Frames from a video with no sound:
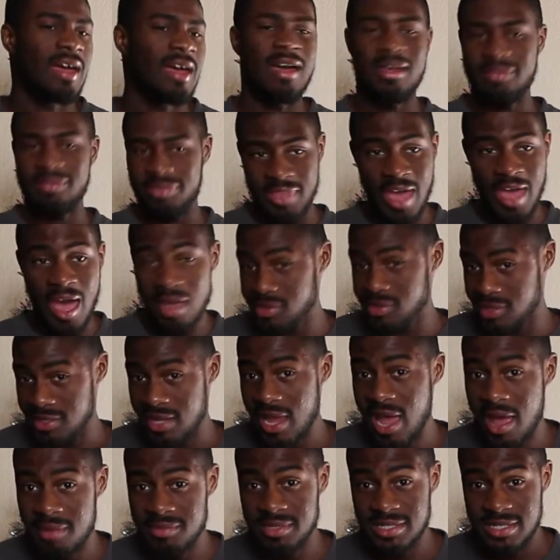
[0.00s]
A thousand
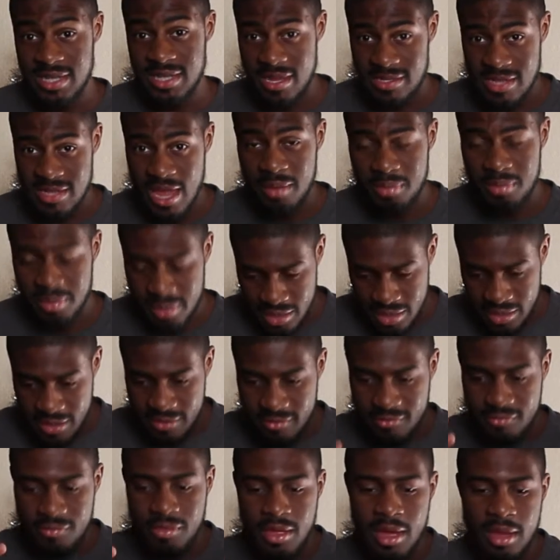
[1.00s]
times, yes. I
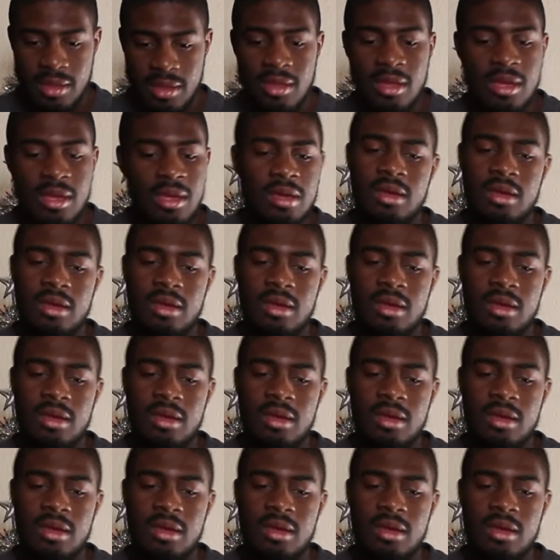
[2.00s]
believe that.